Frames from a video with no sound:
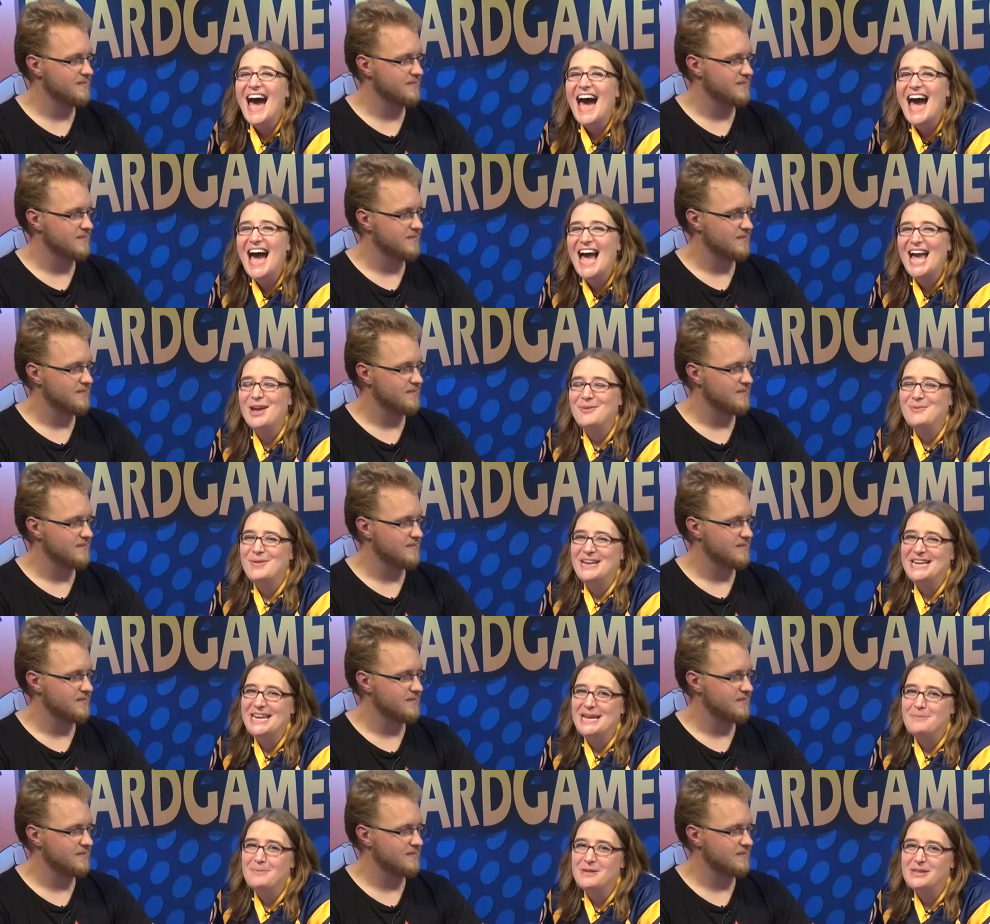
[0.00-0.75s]
Speaker 1: Hi,
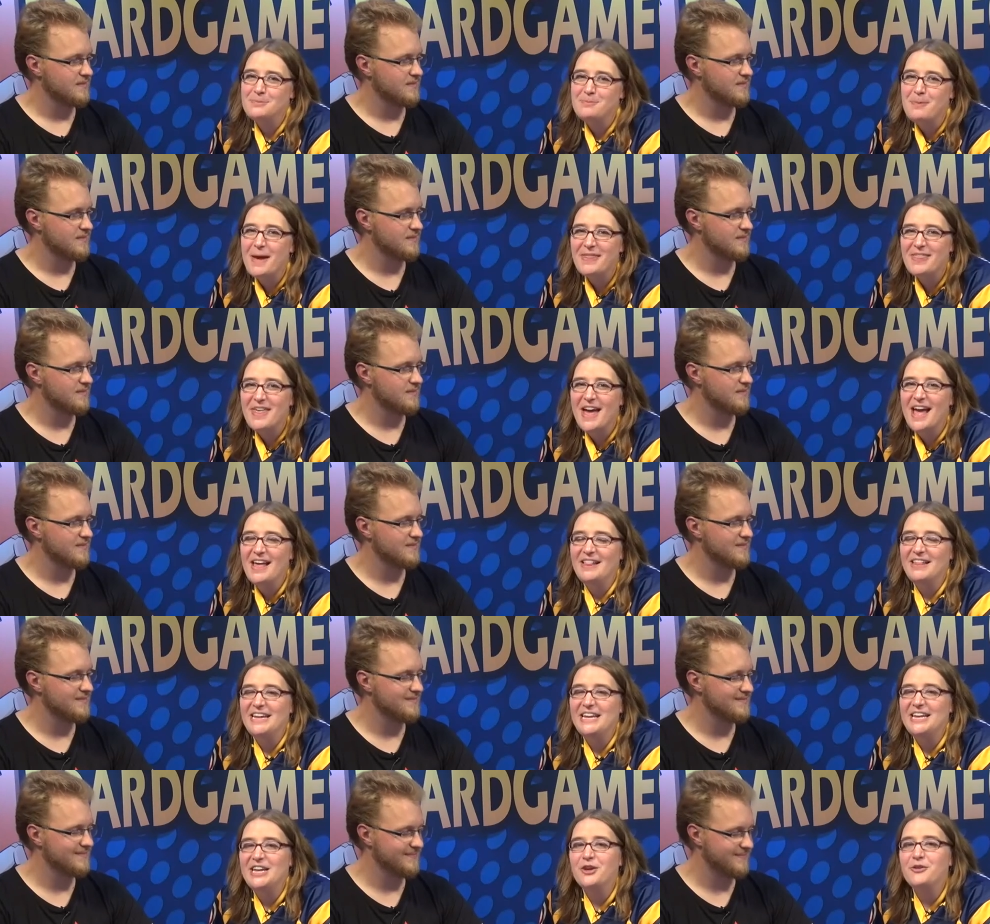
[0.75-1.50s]
my name is Beth
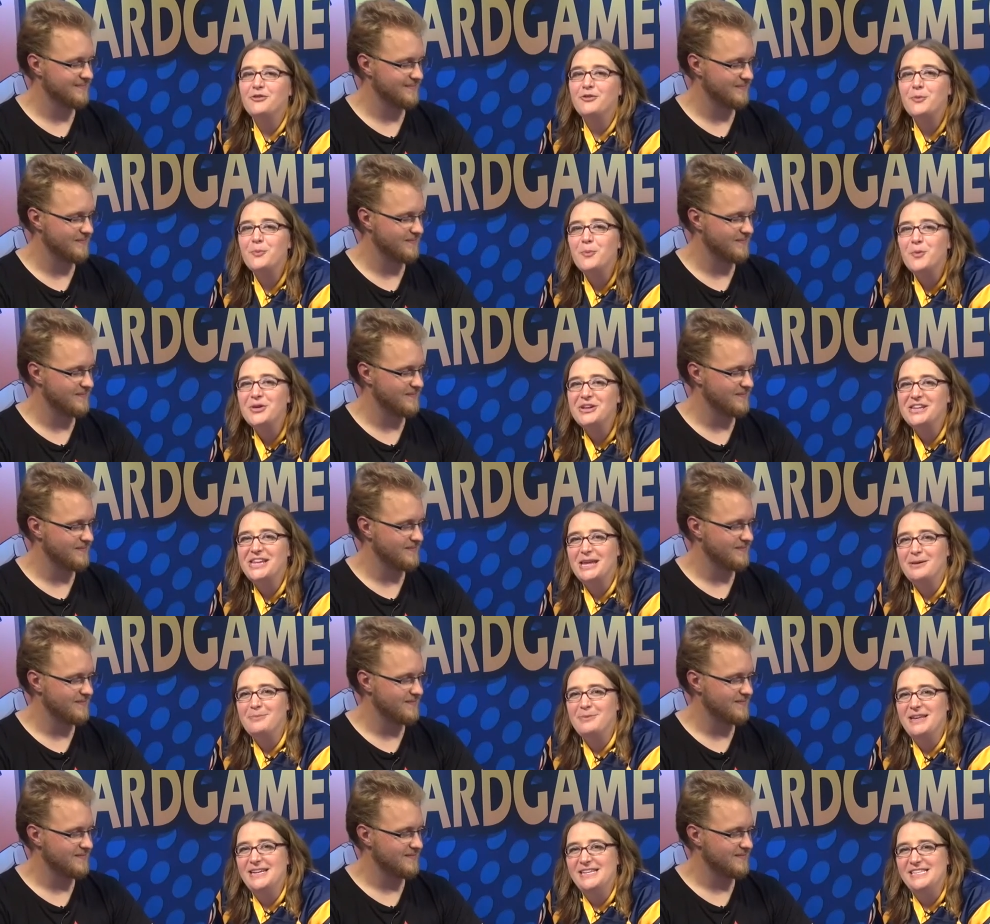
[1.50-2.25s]
Heile here for Board
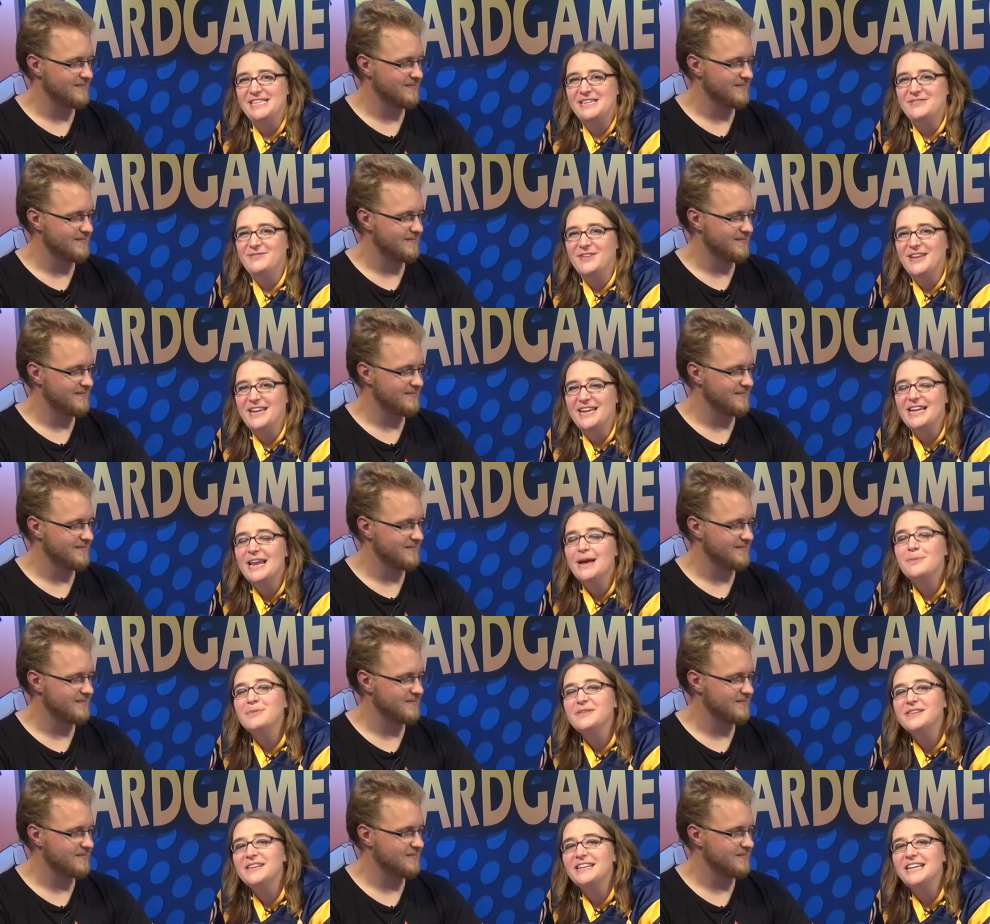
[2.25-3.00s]
Game Geek TV, and
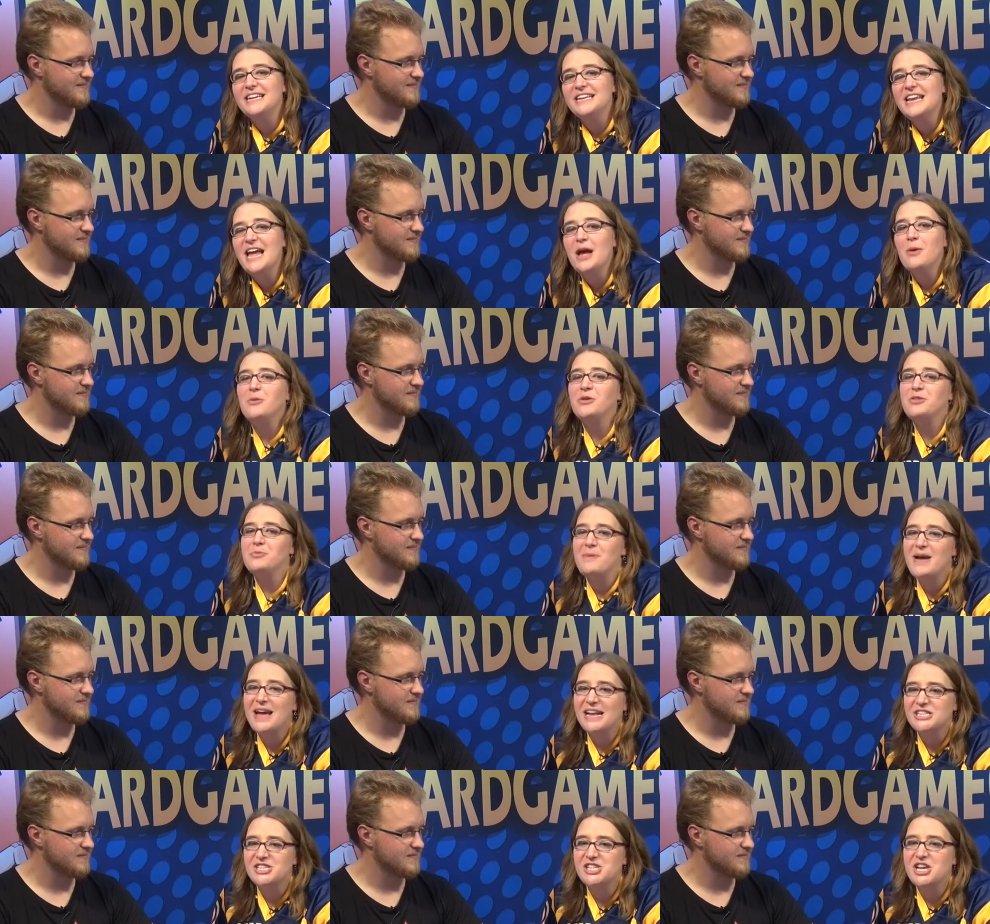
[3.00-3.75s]
I'm sitting down with
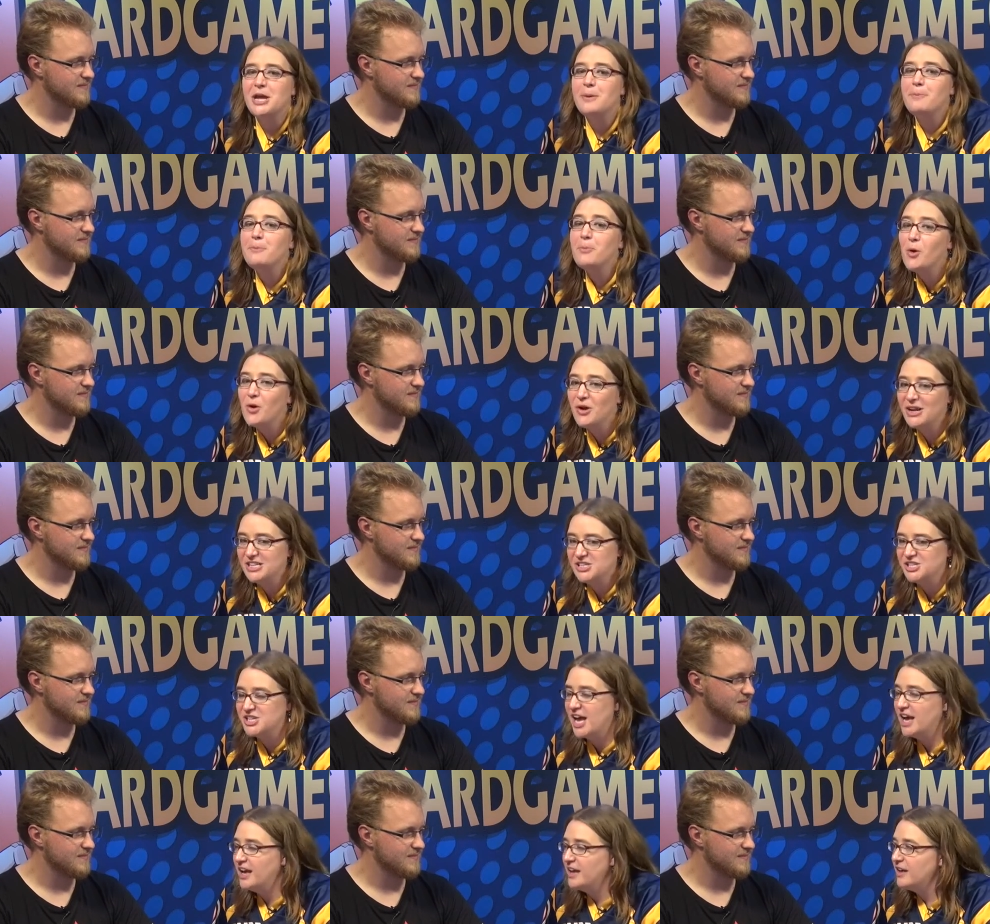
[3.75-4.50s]
Maciej
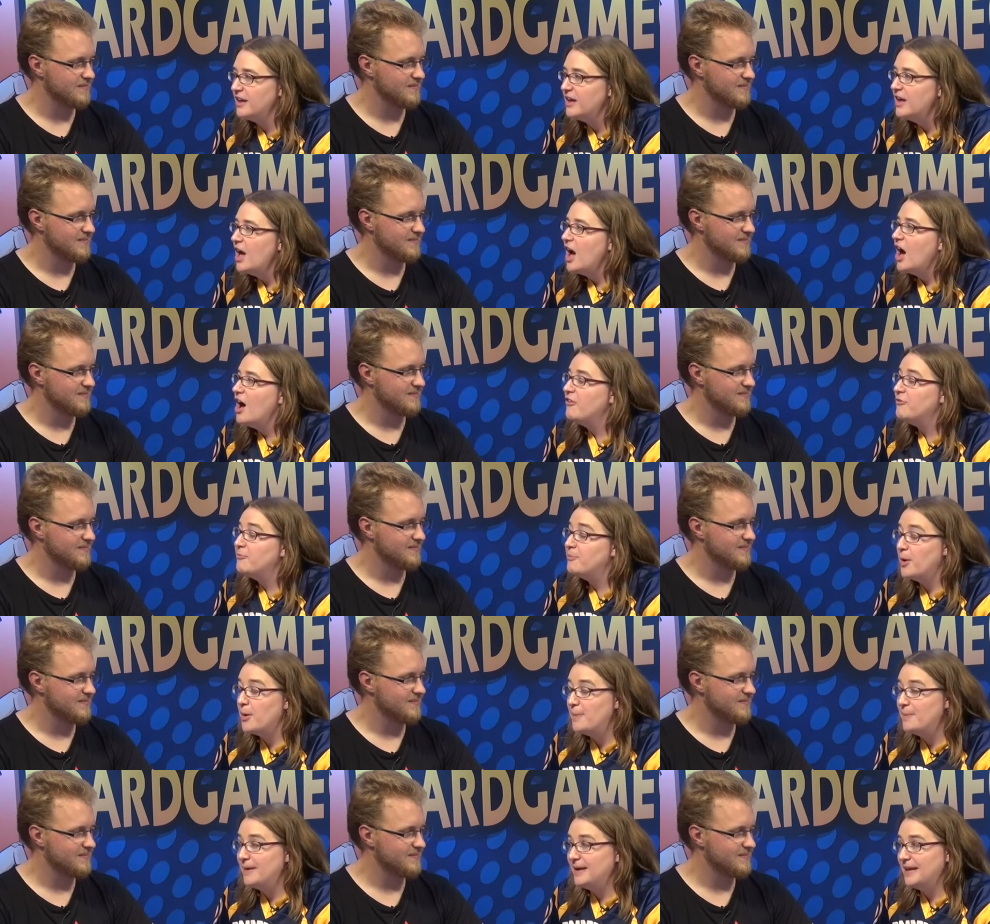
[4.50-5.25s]
Polashak
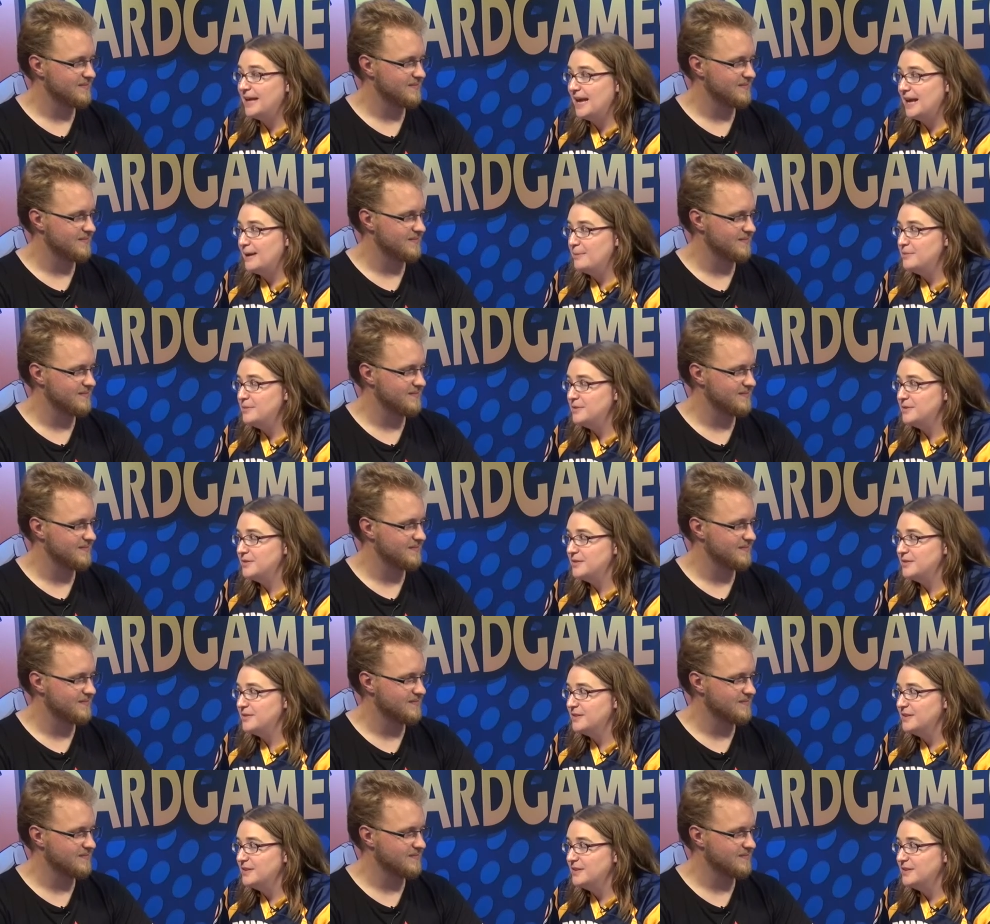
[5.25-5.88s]
of Bomba Games,